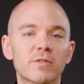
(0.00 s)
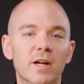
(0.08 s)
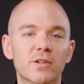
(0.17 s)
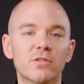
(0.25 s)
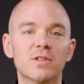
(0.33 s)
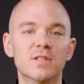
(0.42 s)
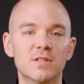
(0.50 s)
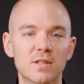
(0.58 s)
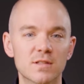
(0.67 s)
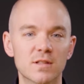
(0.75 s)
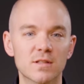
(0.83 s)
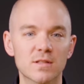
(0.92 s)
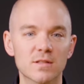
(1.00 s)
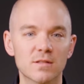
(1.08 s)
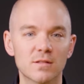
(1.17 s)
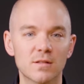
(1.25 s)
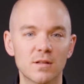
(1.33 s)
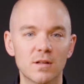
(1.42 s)
factor is distance.
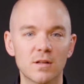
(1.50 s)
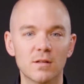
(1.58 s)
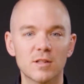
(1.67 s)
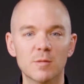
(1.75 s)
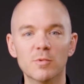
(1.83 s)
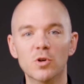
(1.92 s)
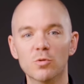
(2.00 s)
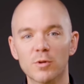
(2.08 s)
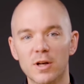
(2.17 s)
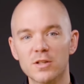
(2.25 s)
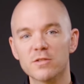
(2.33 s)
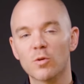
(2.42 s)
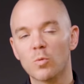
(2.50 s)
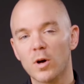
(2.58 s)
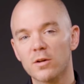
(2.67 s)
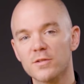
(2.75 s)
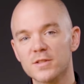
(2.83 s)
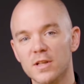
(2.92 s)
Typical range of the
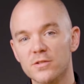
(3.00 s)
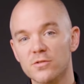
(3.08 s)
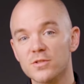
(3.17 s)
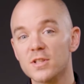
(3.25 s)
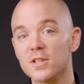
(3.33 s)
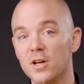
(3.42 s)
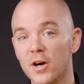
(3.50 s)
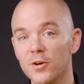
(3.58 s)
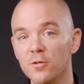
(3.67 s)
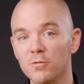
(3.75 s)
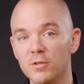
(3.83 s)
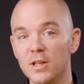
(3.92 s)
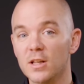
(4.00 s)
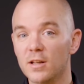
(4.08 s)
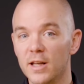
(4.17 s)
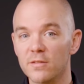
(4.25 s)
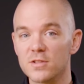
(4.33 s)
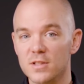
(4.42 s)
wireless sensors is 100 feet
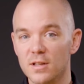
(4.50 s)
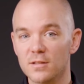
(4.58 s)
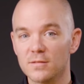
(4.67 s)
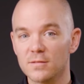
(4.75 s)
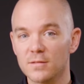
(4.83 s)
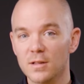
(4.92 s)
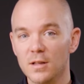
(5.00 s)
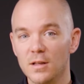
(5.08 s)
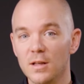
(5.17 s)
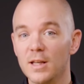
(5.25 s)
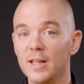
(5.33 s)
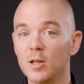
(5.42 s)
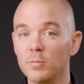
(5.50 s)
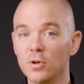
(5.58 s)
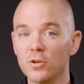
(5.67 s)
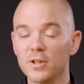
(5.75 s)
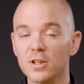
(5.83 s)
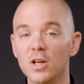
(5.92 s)
line of sight. In a
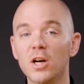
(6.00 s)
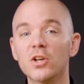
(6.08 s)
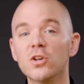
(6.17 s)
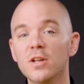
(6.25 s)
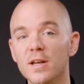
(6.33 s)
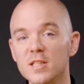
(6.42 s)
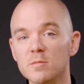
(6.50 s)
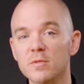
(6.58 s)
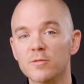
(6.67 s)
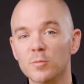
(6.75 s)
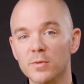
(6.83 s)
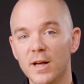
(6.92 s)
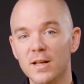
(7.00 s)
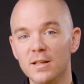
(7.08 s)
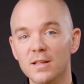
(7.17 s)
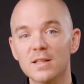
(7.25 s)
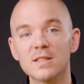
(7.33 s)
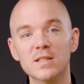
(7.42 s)
building, a good estimate for
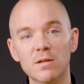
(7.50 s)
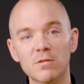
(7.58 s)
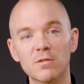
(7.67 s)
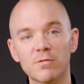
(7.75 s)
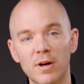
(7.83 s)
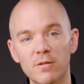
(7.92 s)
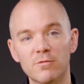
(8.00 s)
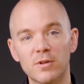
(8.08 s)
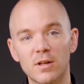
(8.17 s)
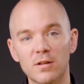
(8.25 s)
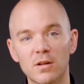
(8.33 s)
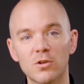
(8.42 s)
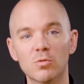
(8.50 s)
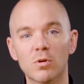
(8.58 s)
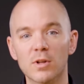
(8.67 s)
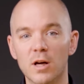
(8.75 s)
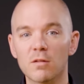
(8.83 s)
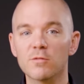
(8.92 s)
planning is 75 feet to
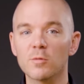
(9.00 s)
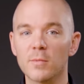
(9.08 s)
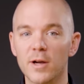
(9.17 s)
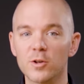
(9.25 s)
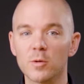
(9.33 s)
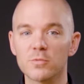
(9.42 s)
allow for minor